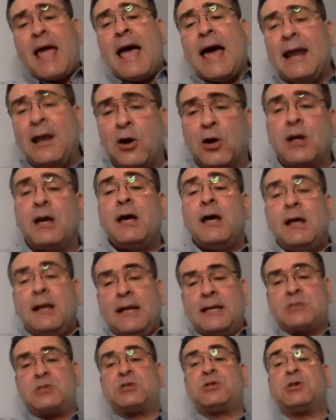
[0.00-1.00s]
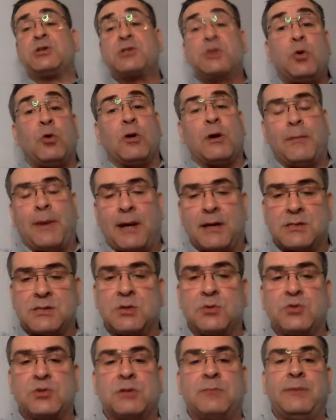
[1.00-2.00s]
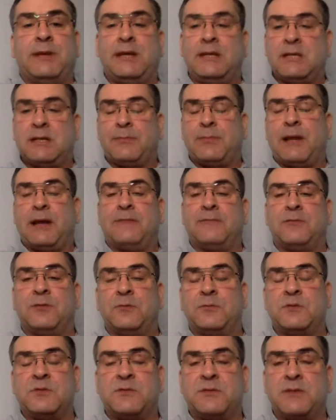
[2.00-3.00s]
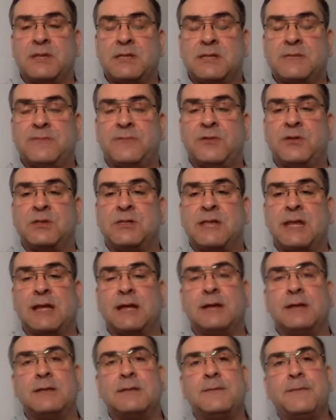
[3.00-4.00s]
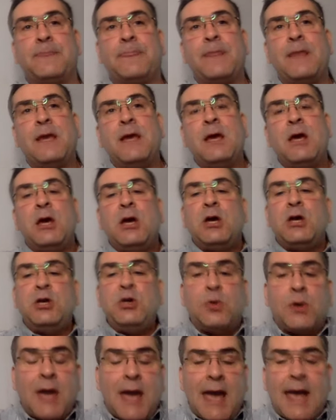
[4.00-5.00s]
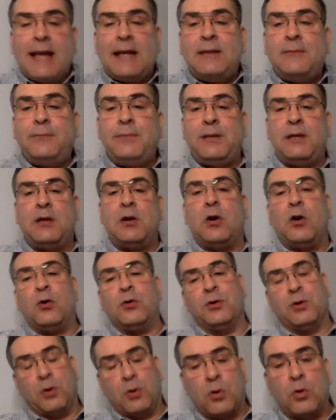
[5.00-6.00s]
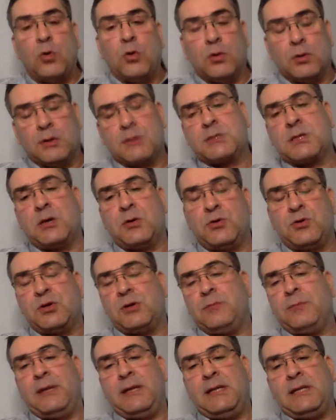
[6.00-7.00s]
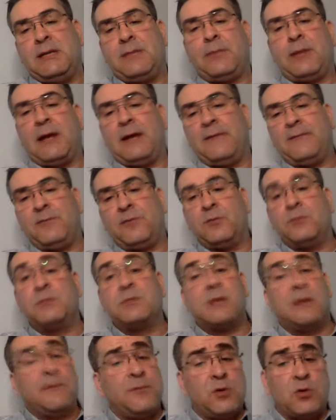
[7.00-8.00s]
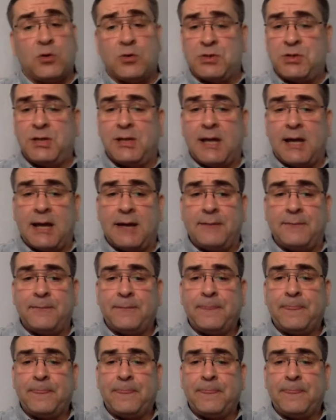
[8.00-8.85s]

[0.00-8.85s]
and look, let's just talk about social media platforms for a second. You can be on all social media platforms, of course you can,